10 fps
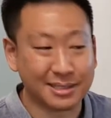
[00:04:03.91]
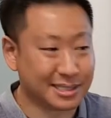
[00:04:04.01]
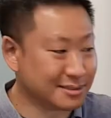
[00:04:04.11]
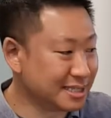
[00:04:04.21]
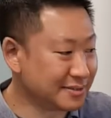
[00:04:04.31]
and
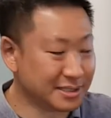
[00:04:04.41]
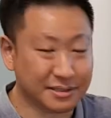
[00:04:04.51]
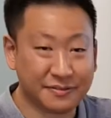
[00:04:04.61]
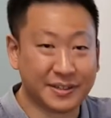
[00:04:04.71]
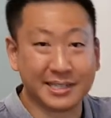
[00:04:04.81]
you don't have
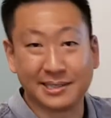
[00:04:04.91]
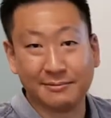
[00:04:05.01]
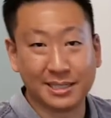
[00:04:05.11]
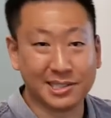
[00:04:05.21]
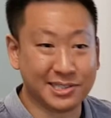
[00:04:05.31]
to fuss
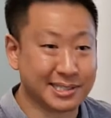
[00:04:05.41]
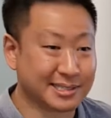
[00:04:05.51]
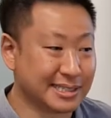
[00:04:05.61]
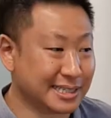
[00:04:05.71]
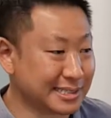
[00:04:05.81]
and readjust
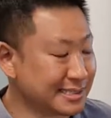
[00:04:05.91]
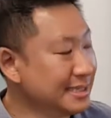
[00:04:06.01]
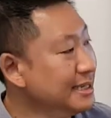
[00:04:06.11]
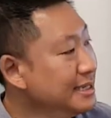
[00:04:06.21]
things.